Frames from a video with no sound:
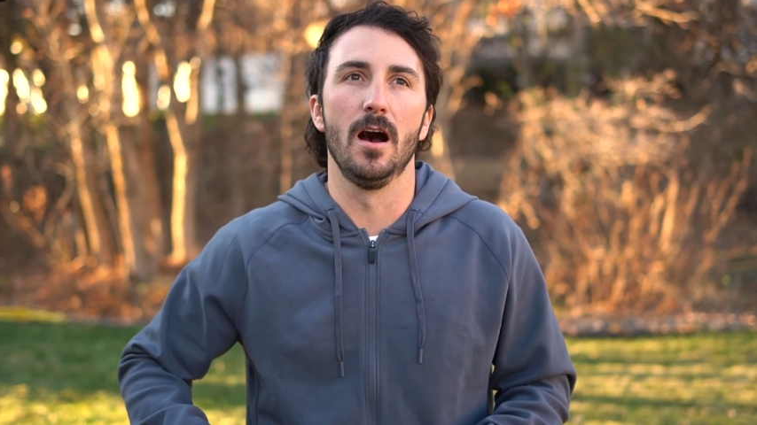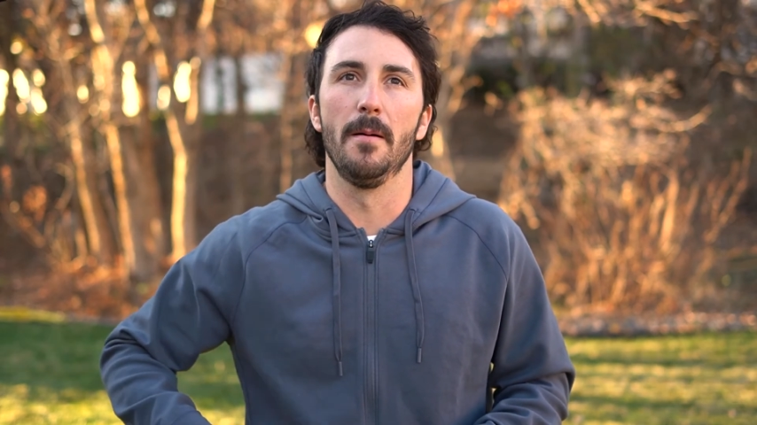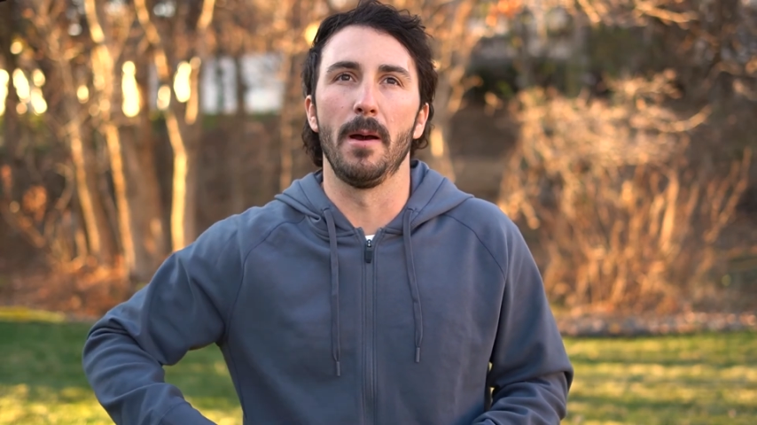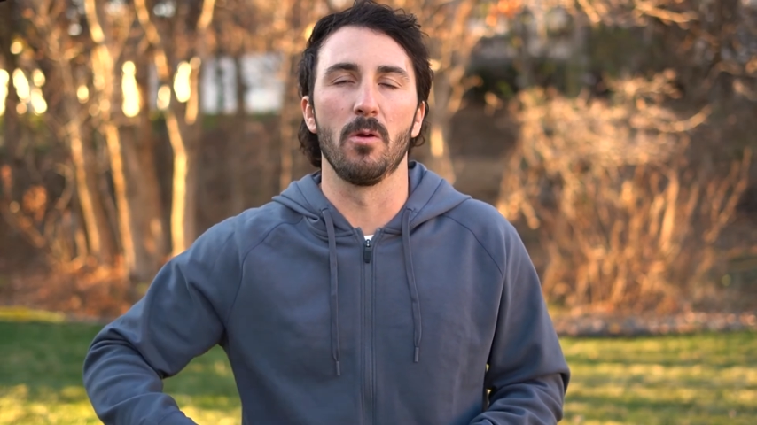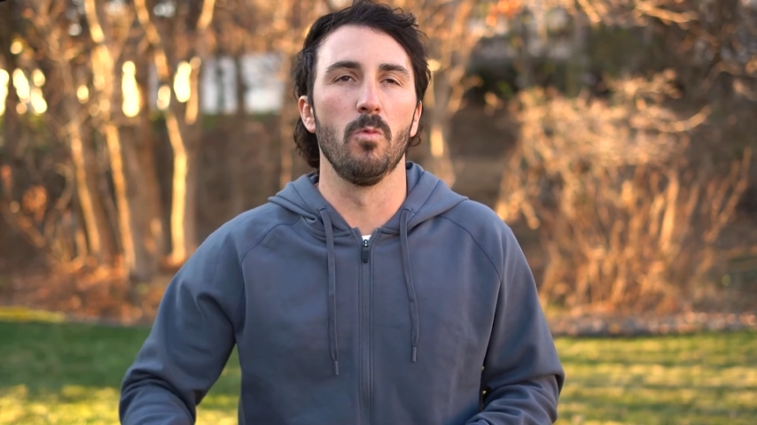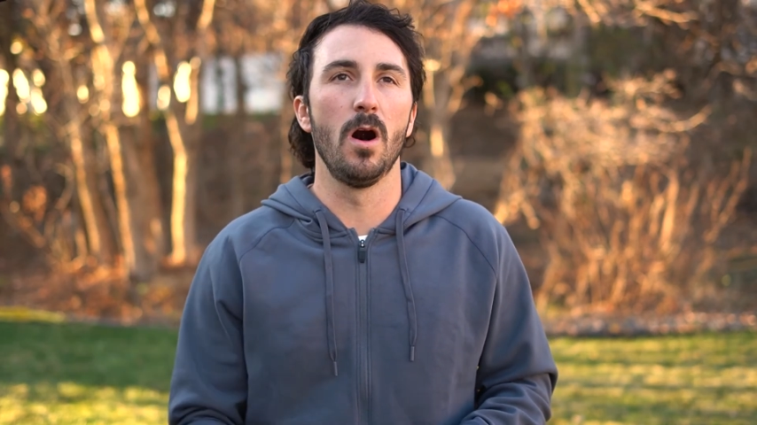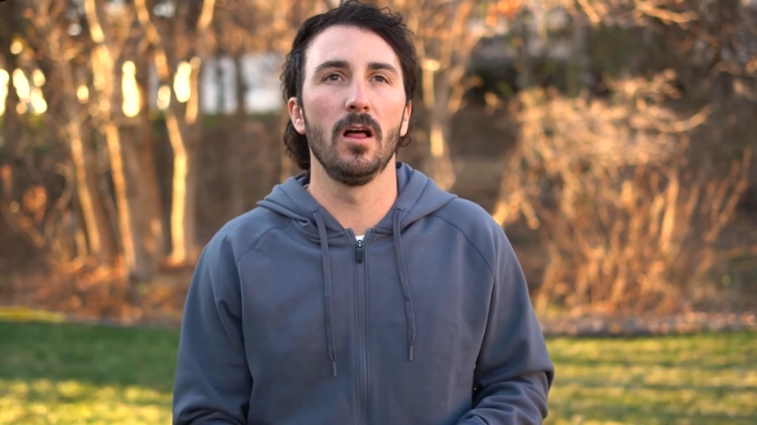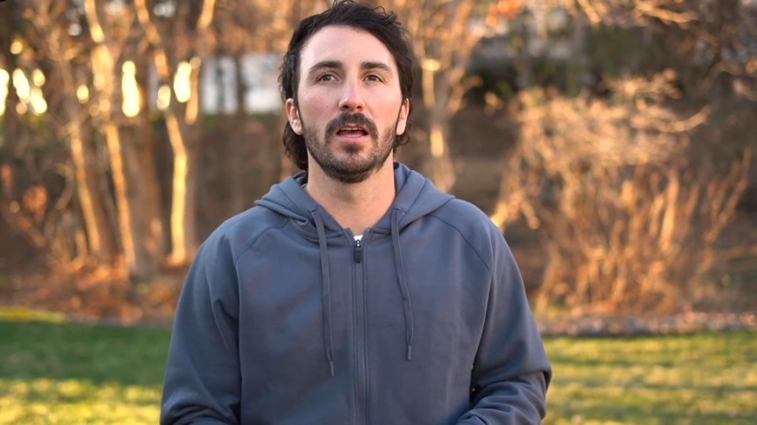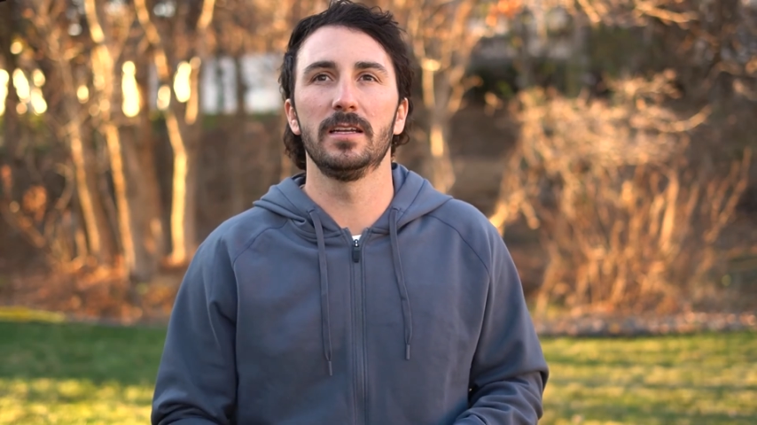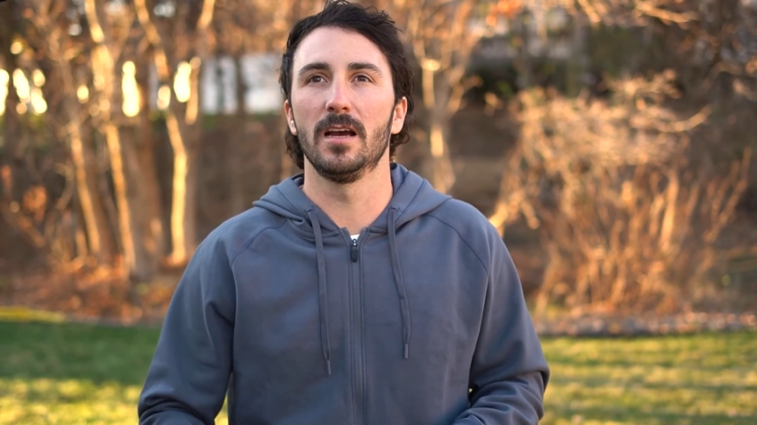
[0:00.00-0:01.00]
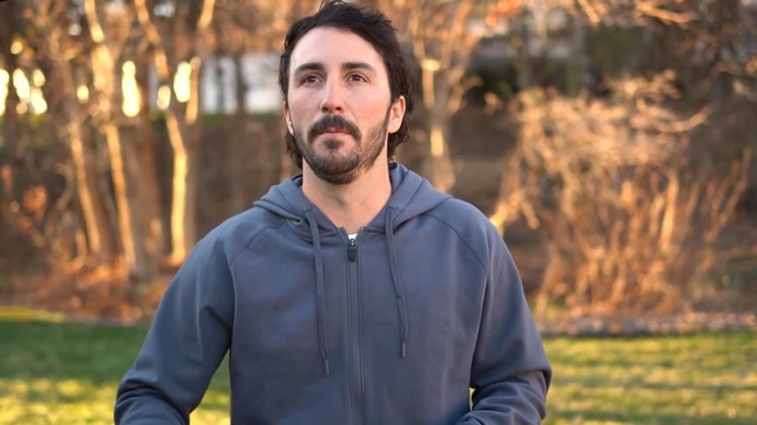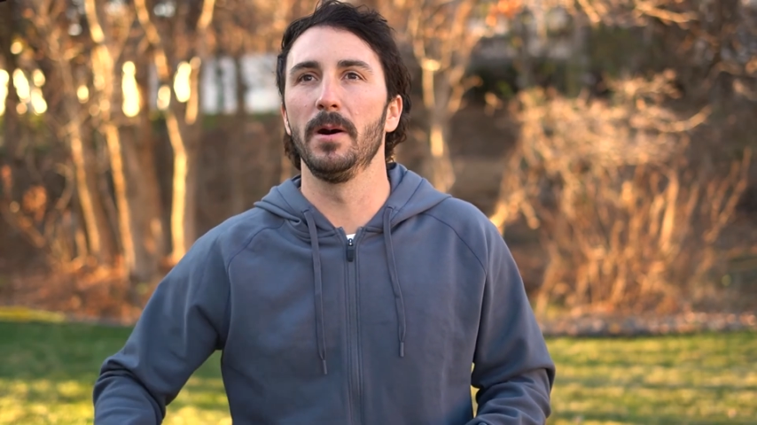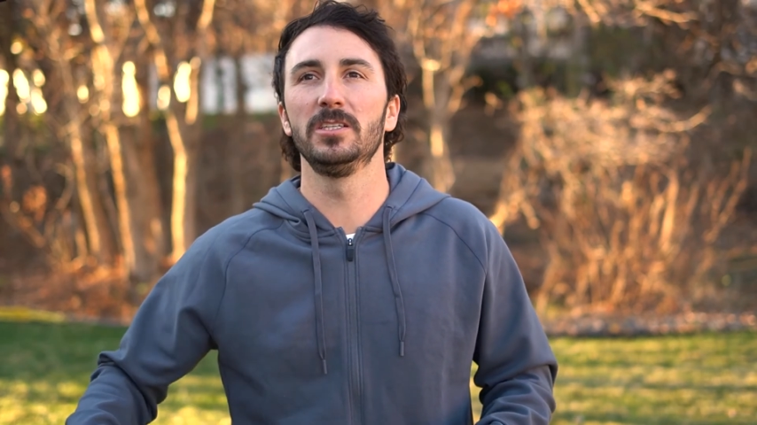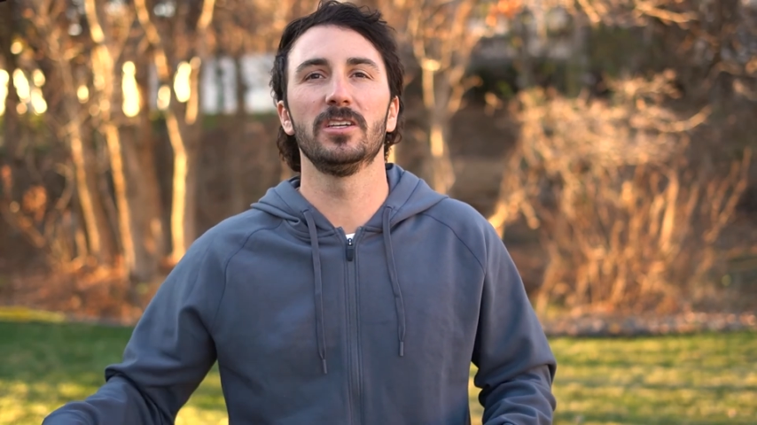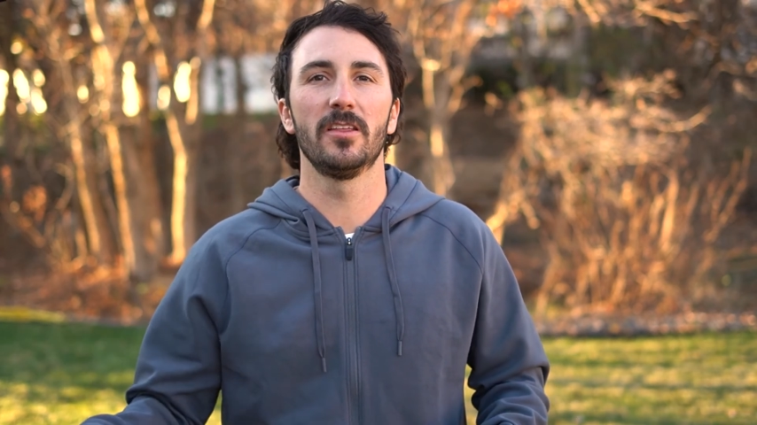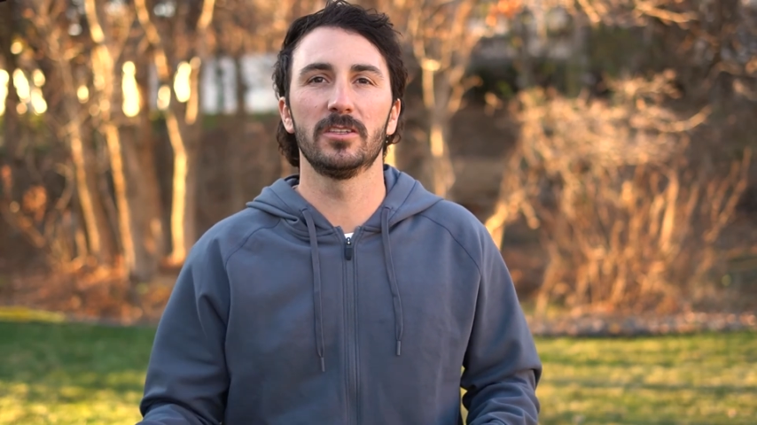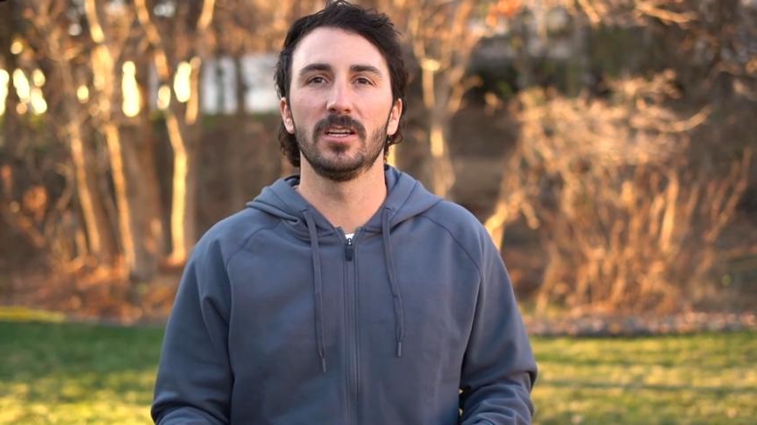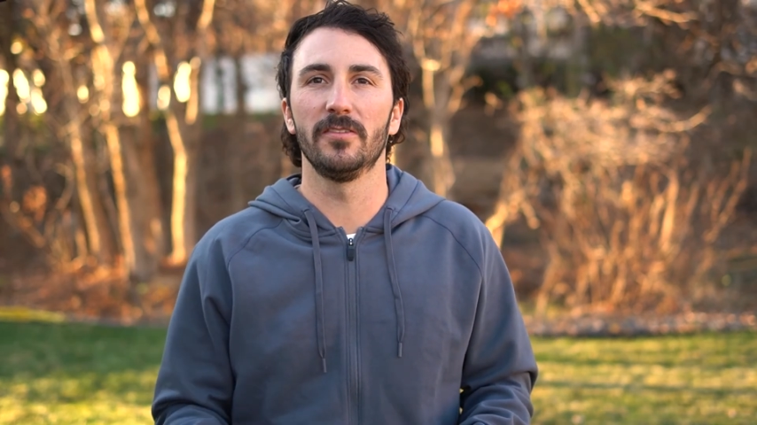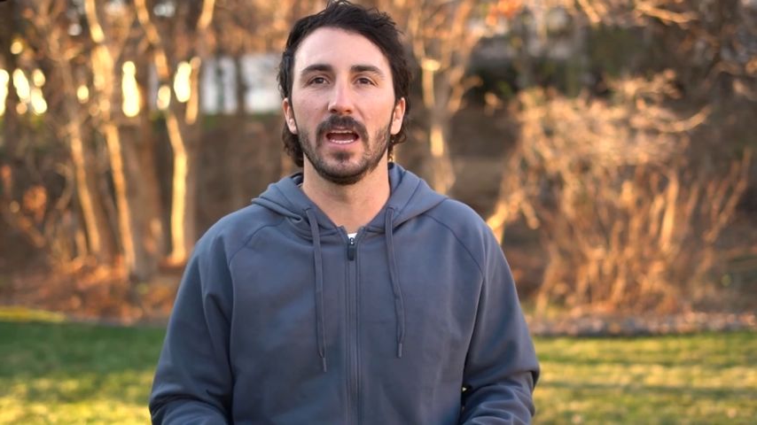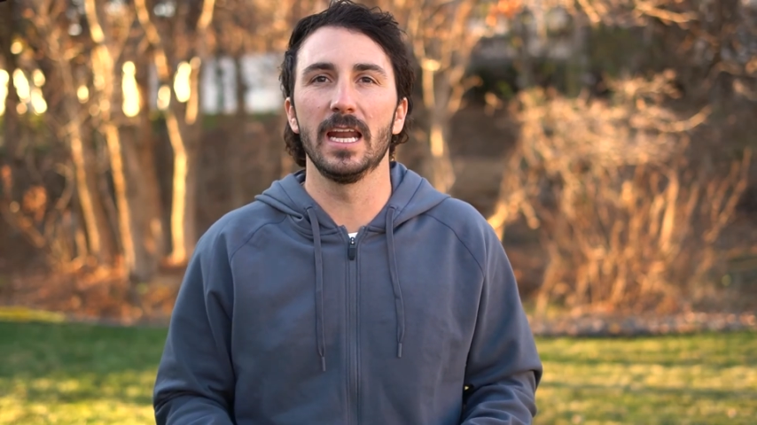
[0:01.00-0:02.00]
my wallet, a bunch of other
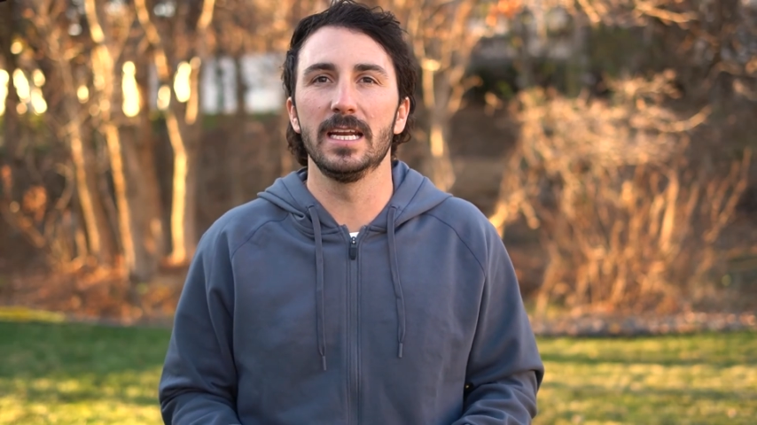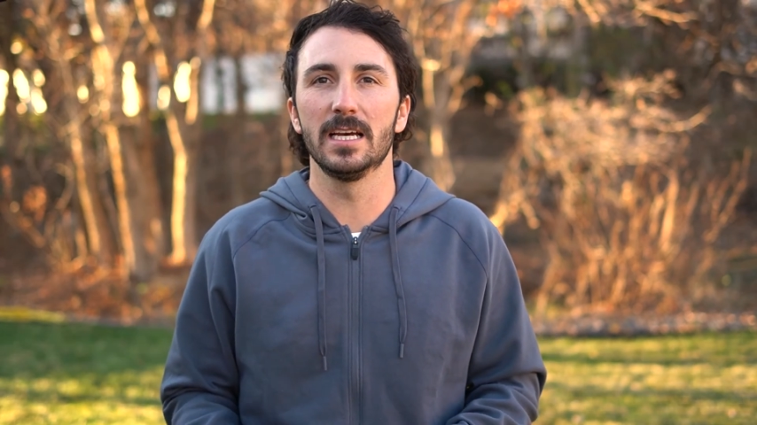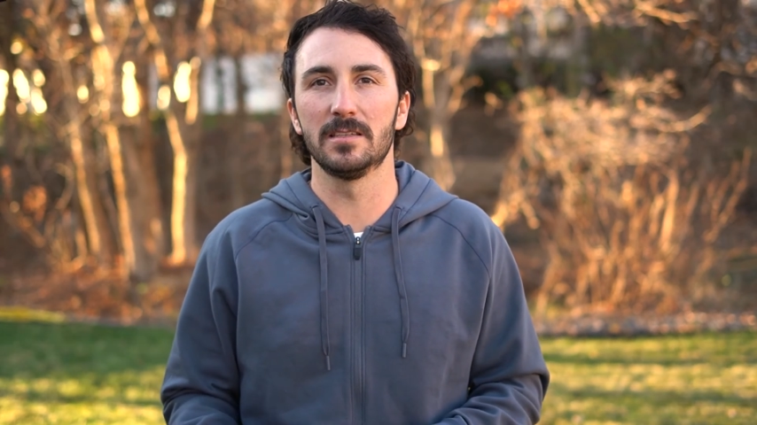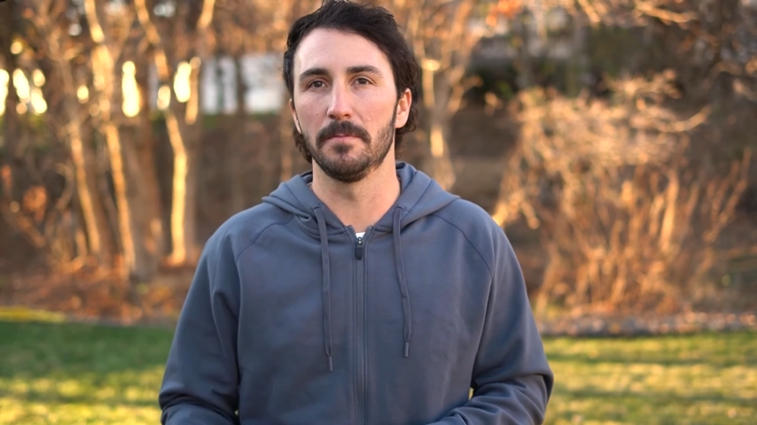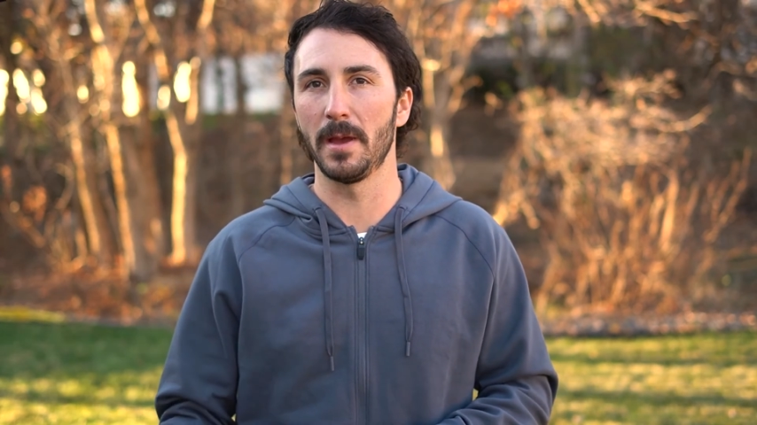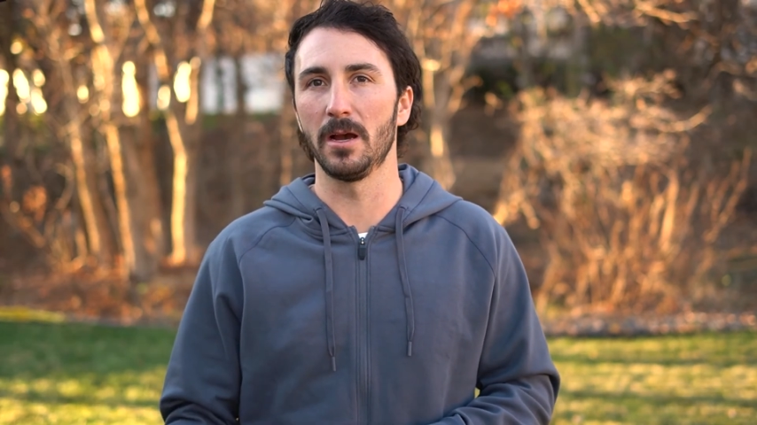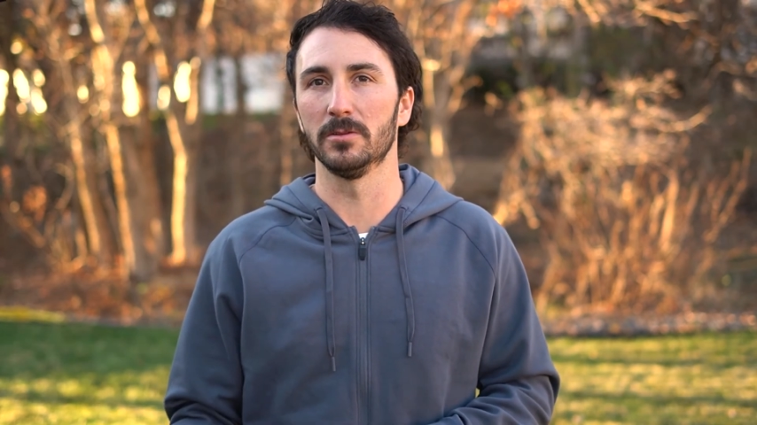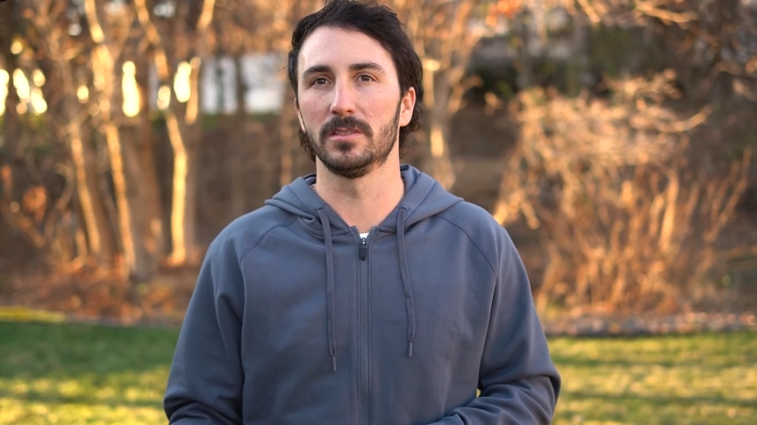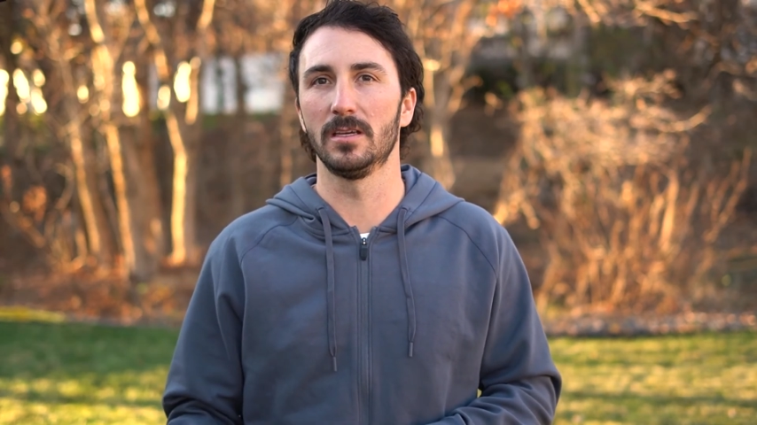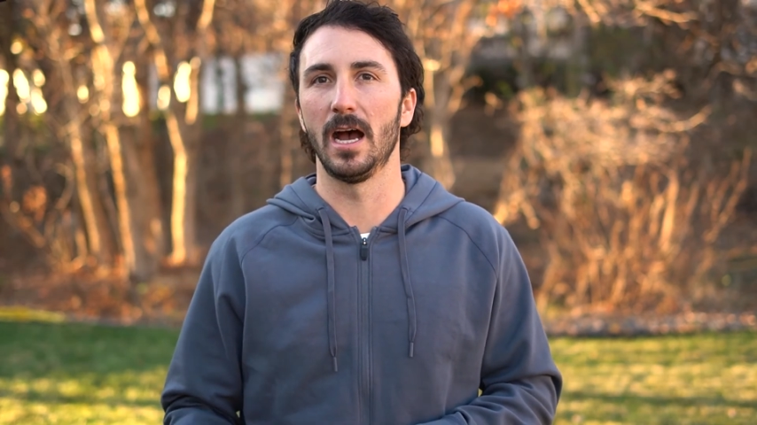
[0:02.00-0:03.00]
stuff, and it doesn't bounce.